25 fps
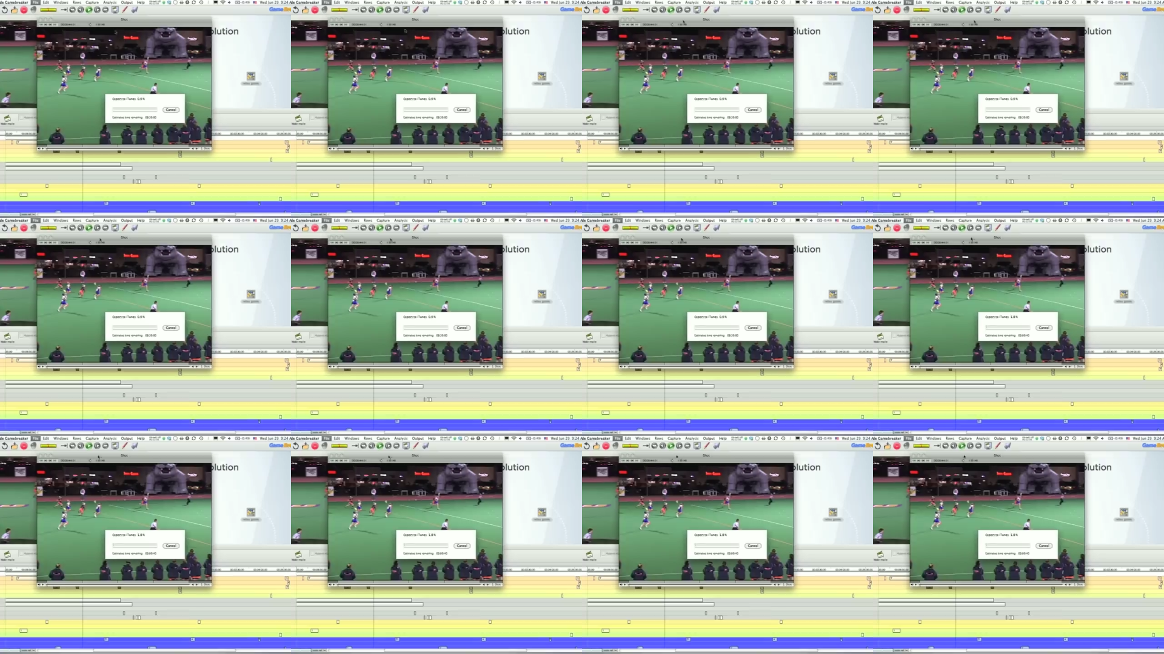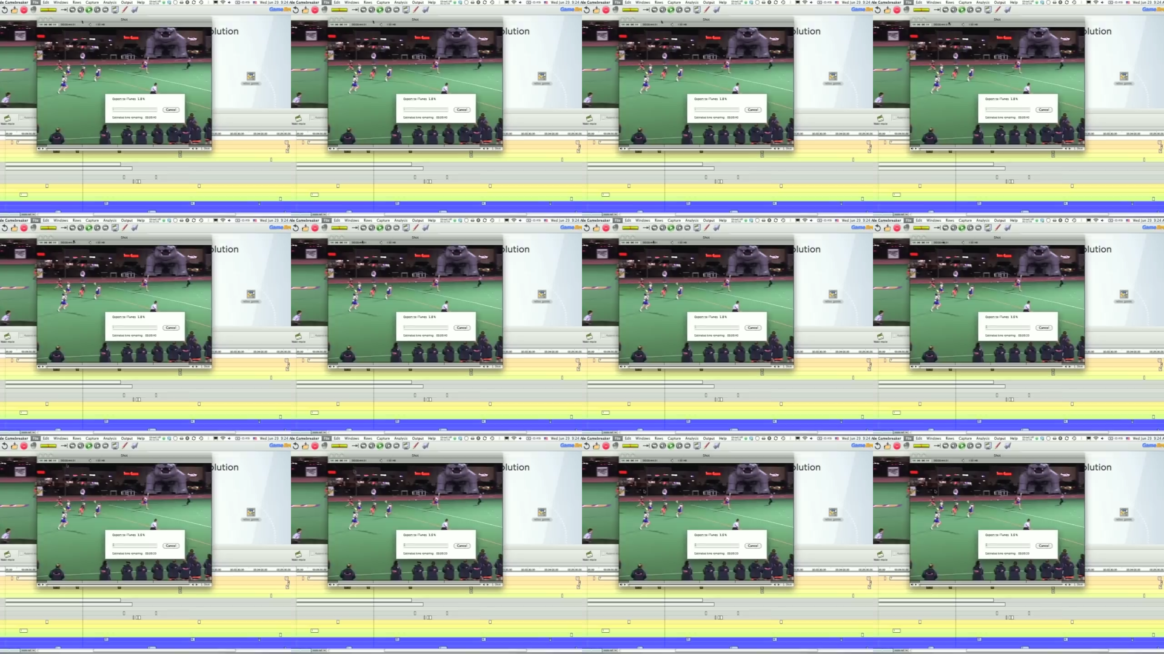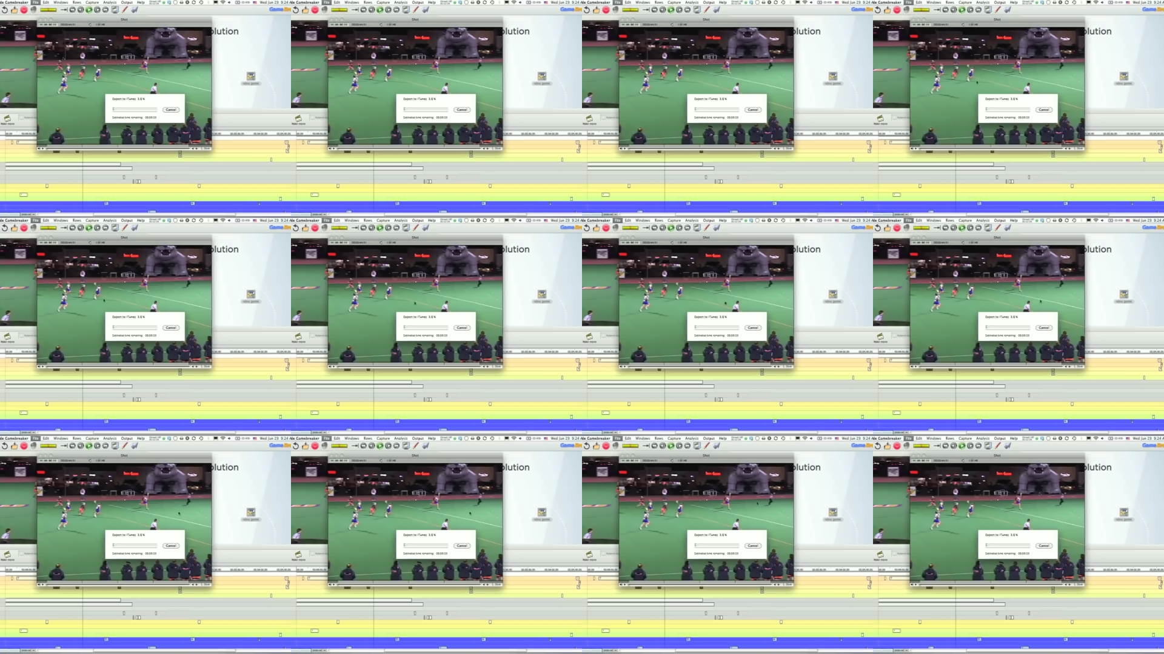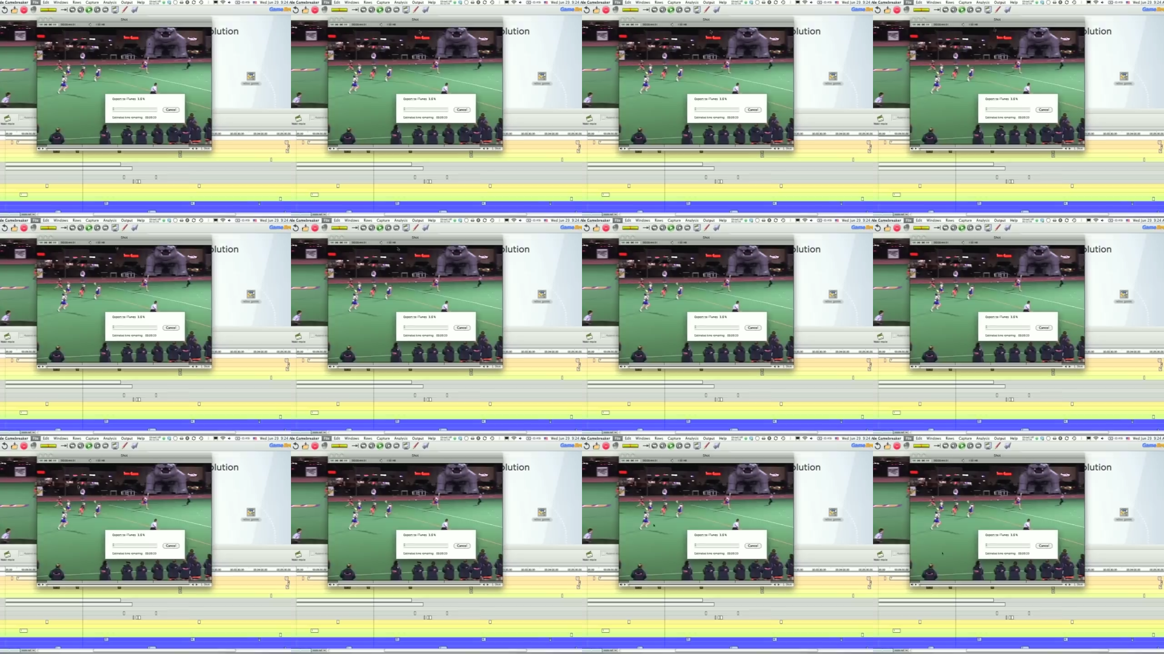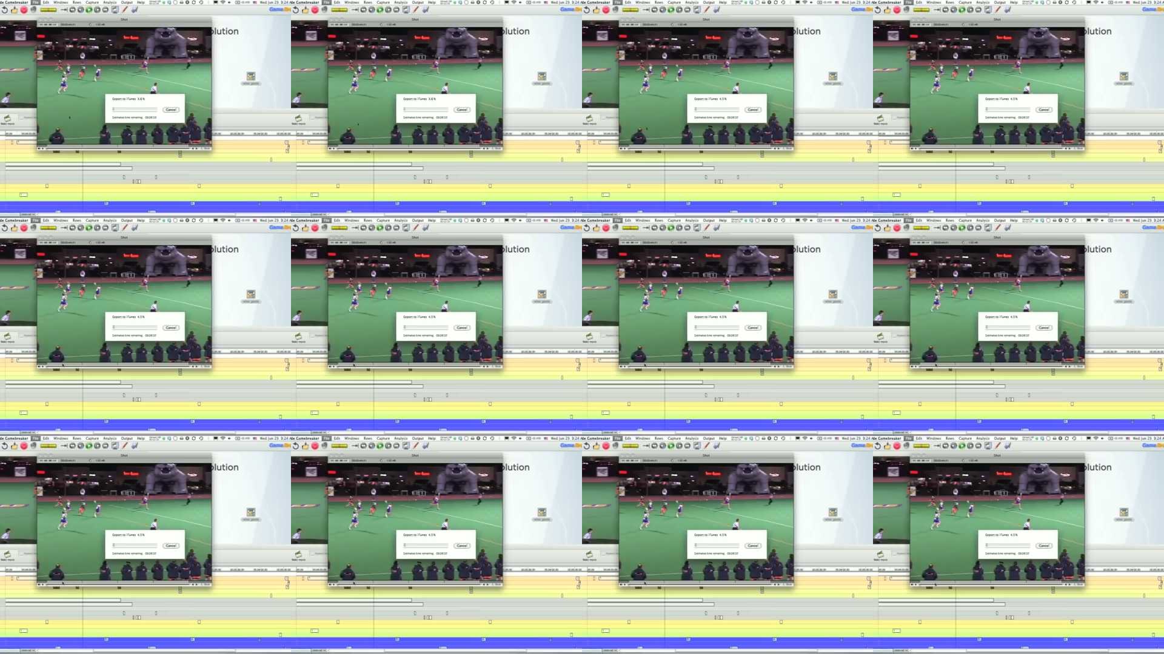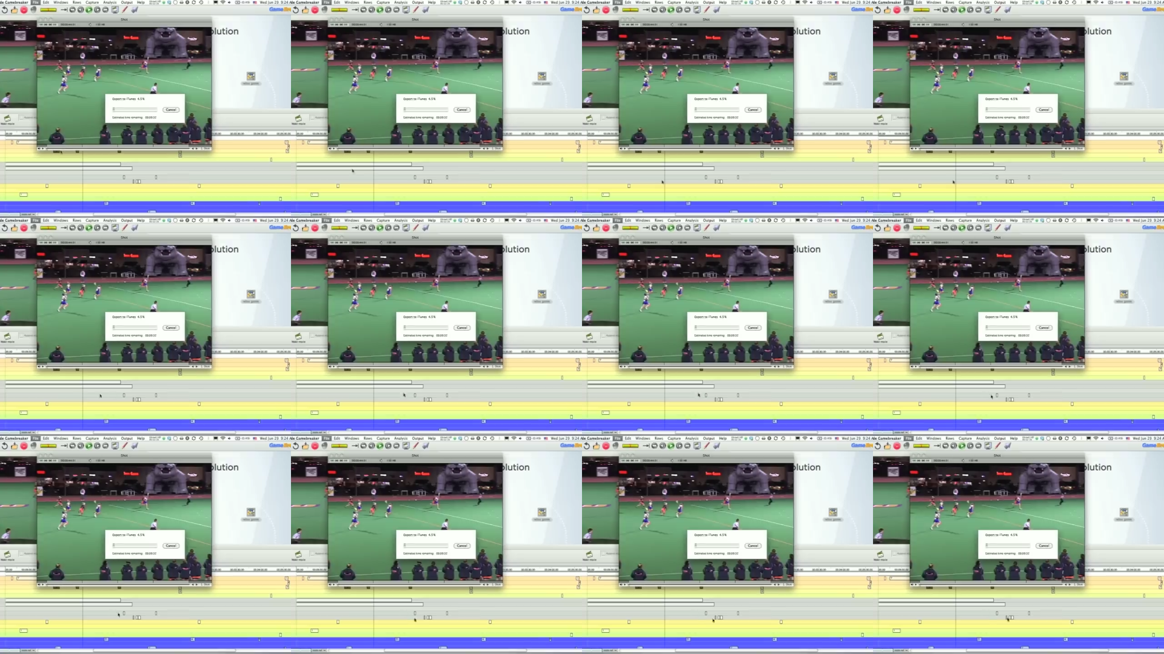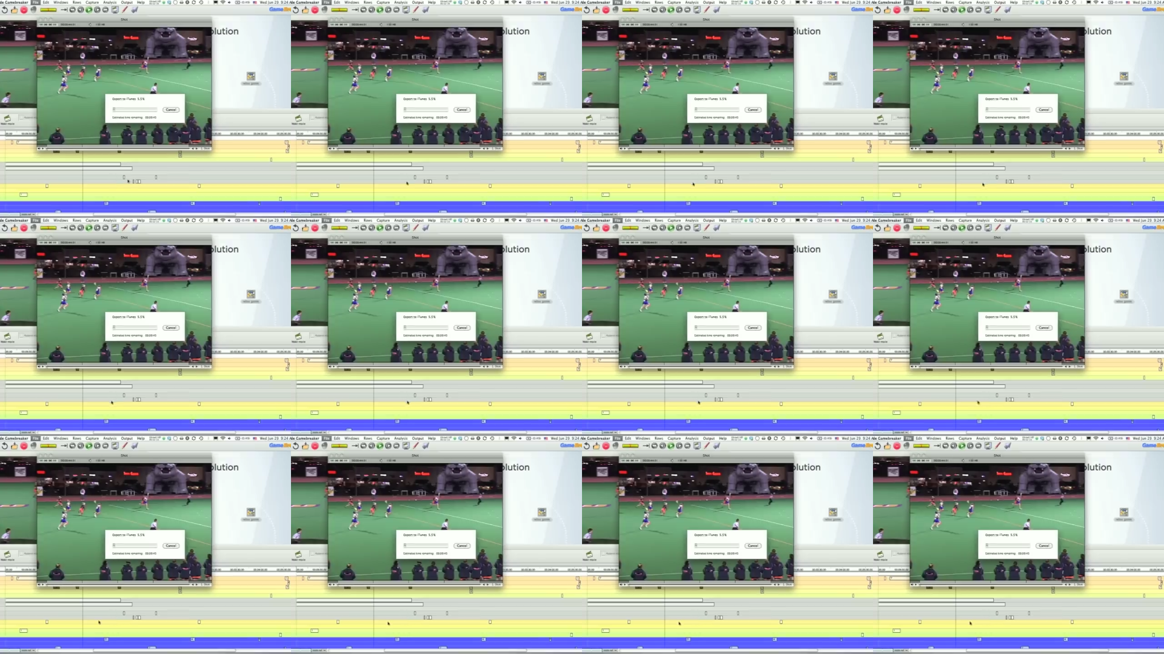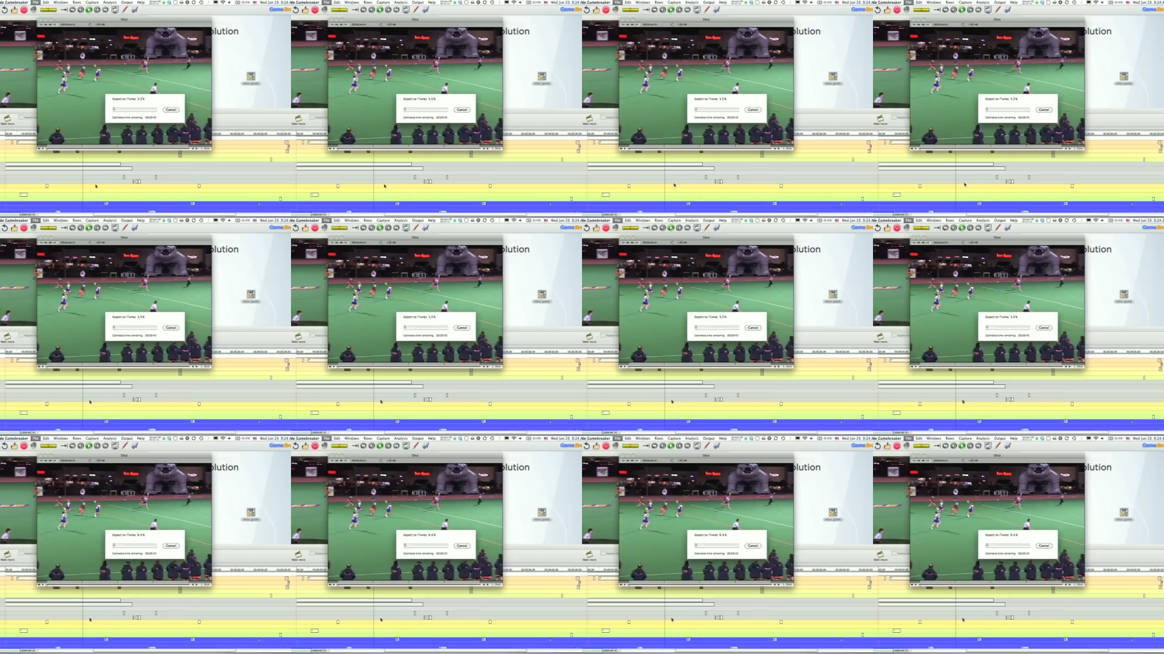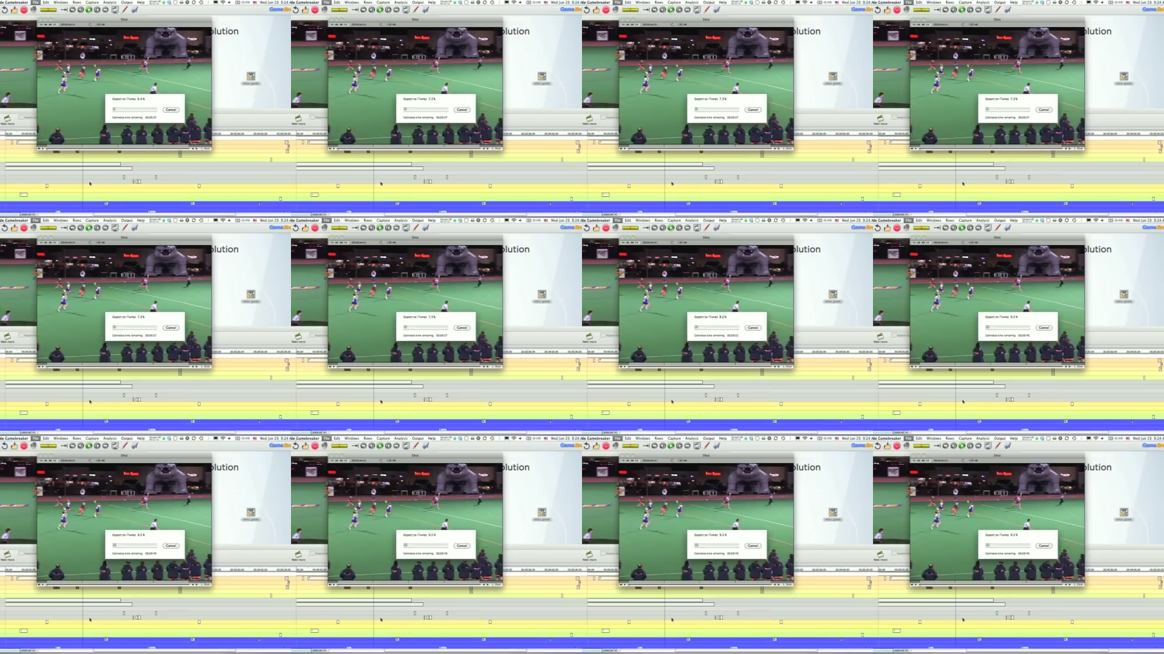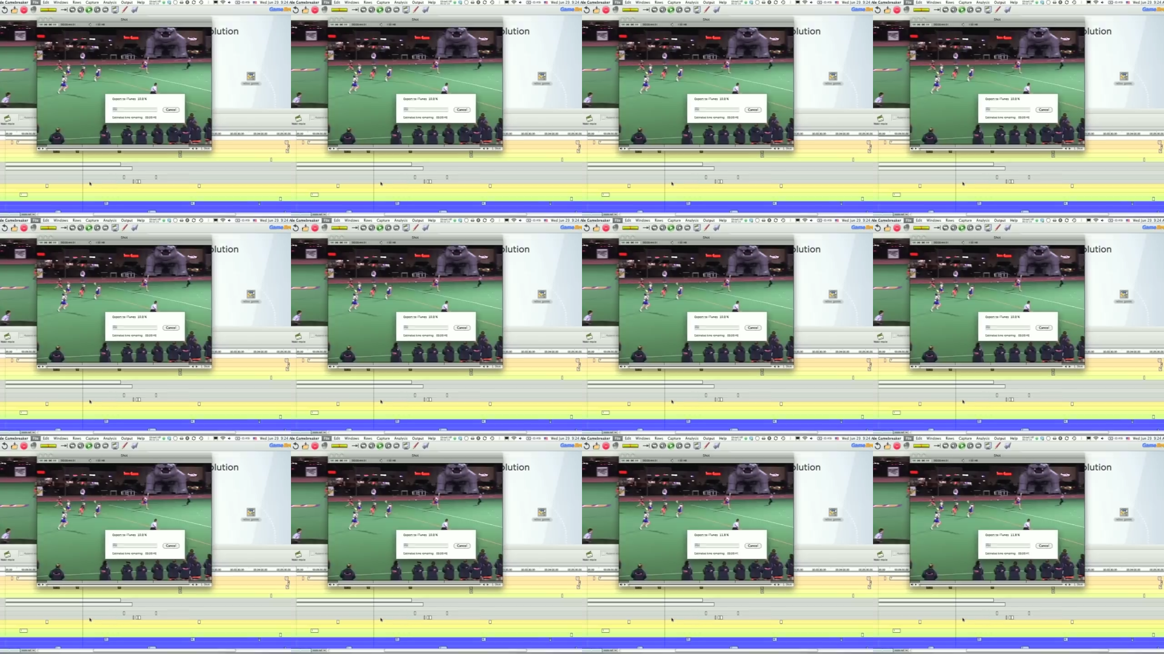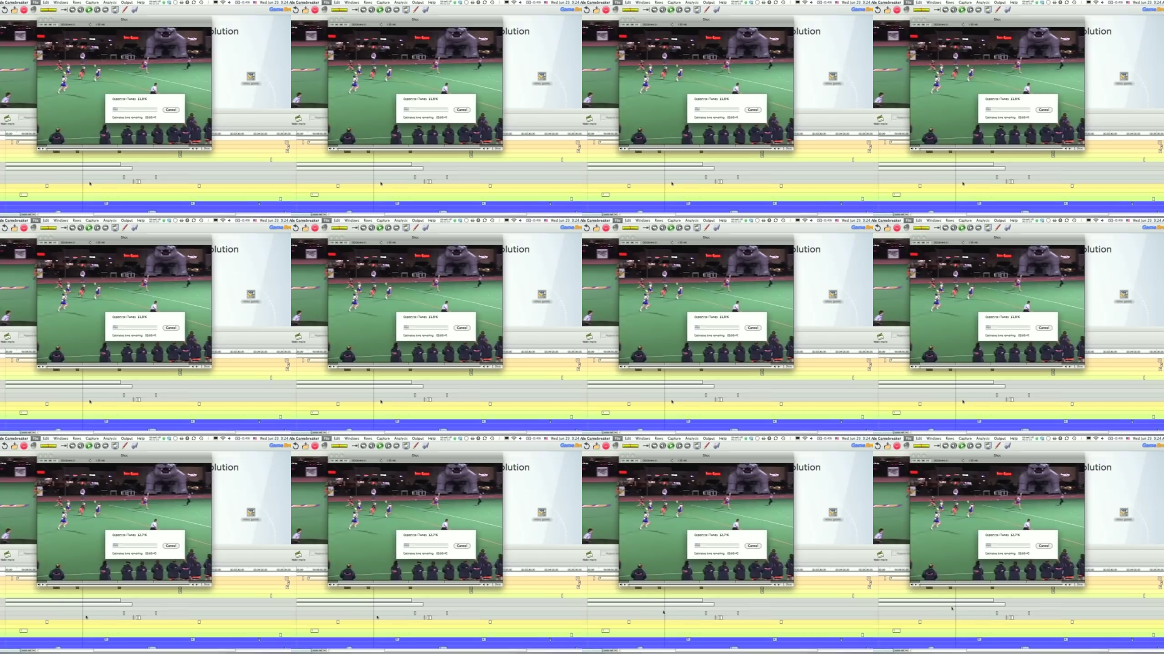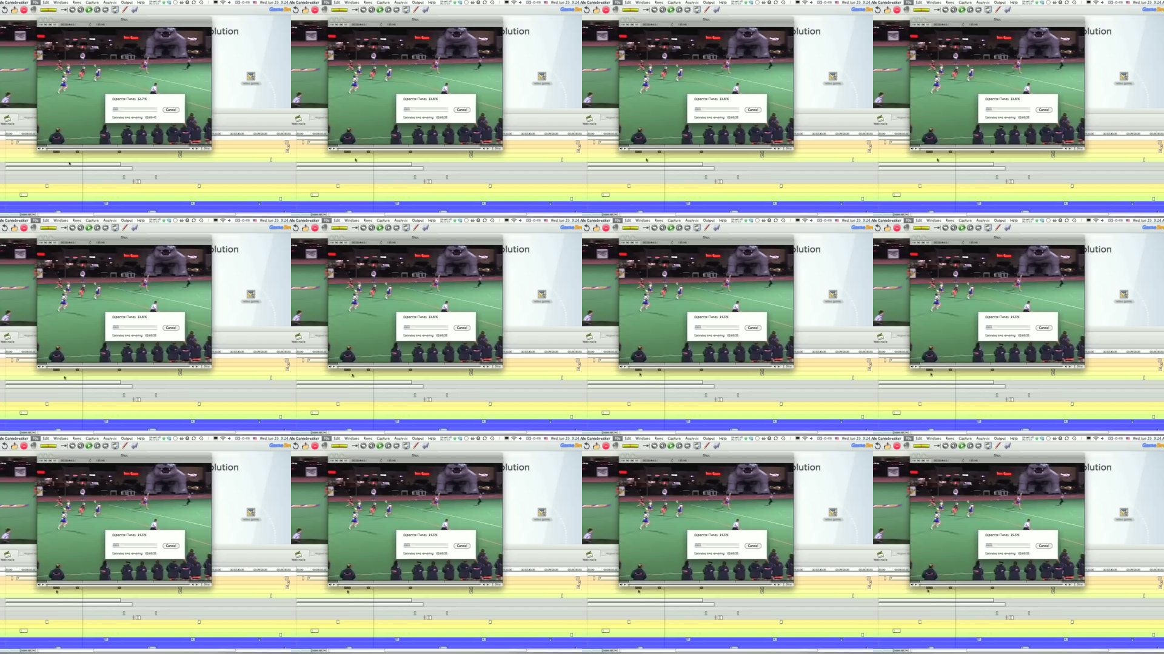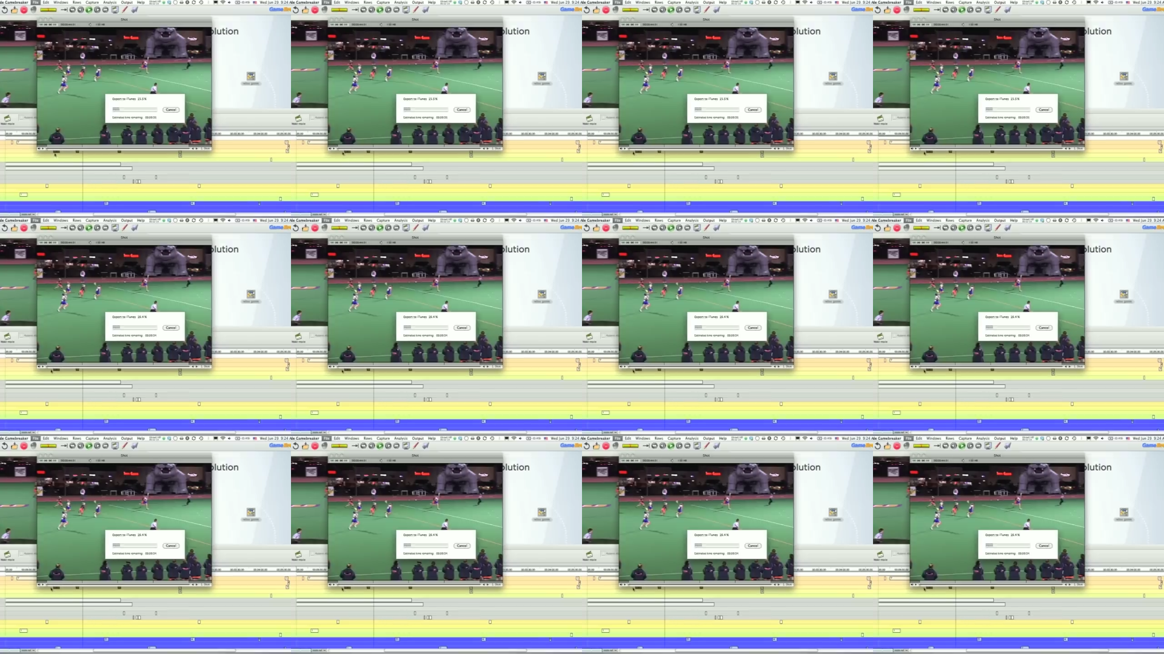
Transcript: [unreadable: no face in view]